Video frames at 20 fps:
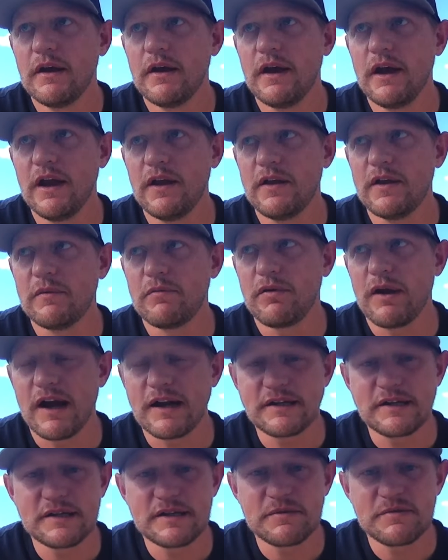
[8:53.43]
And then
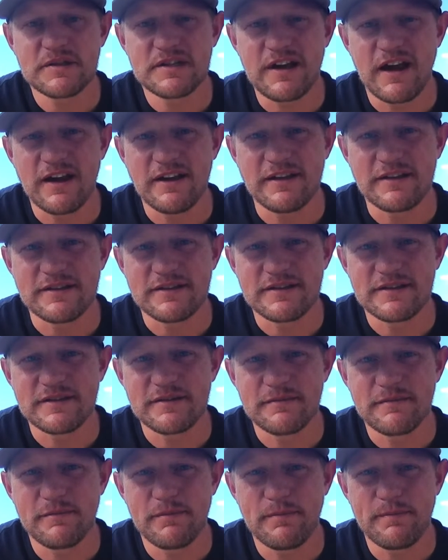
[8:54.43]
practice some
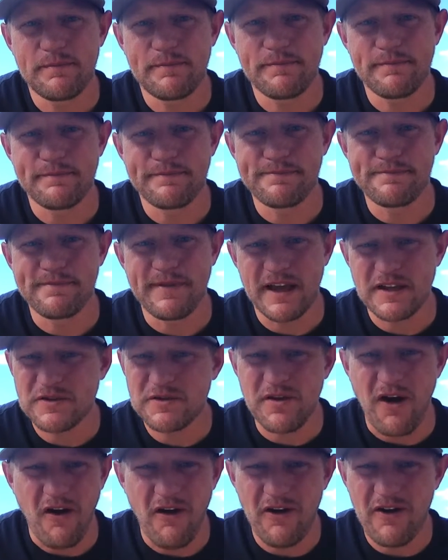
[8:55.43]
silence. That's
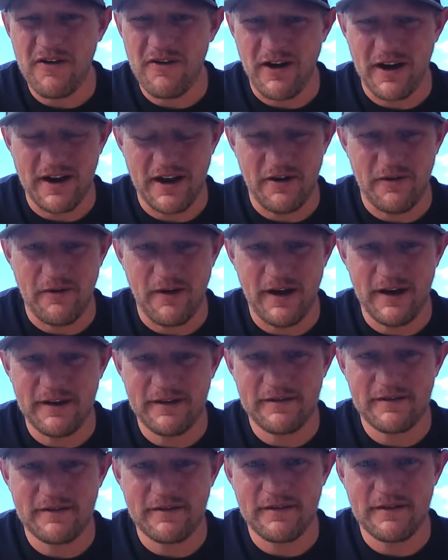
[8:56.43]
hard right now,
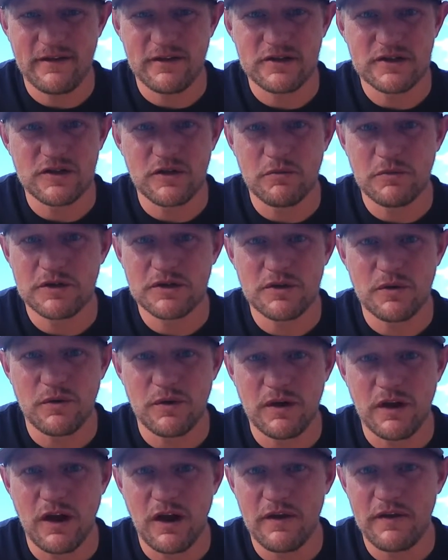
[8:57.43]
right? There's so much
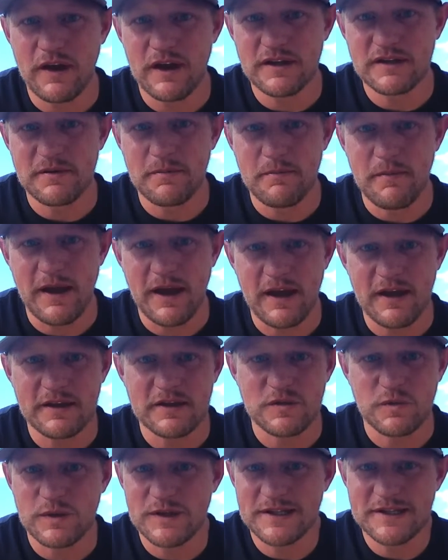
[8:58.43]
going on that
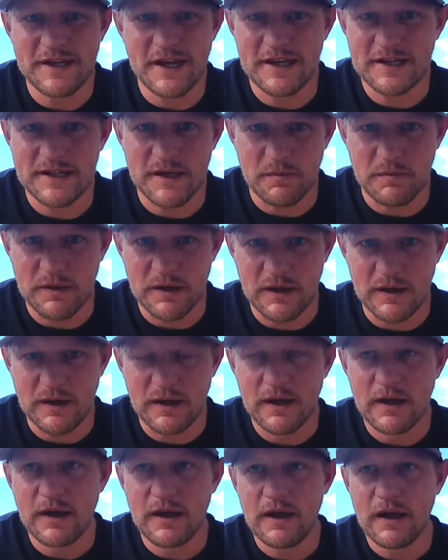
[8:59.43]
demands we say something.
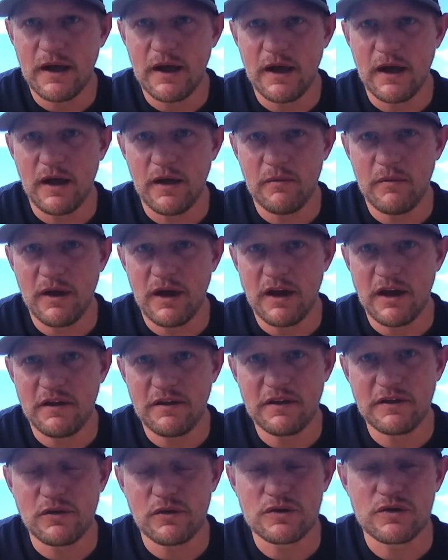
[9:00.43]
And I
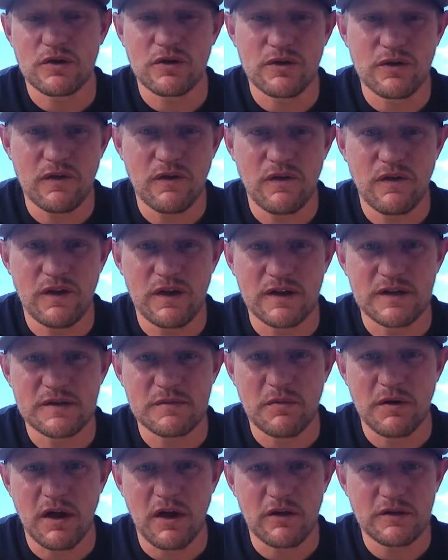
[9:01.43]
think those are good things,
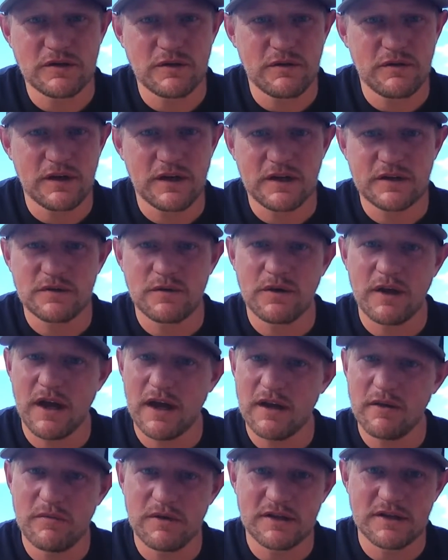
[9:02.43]
but I also think it's
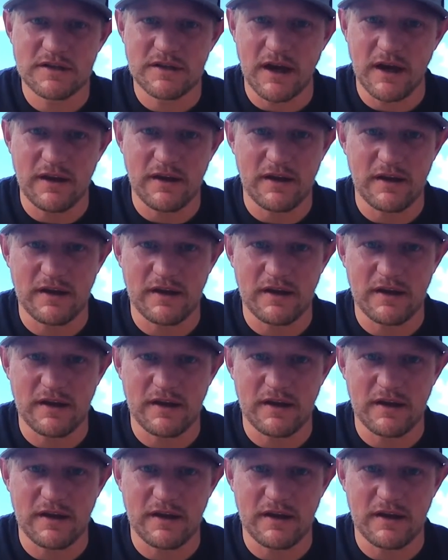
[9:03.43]
okay to be silent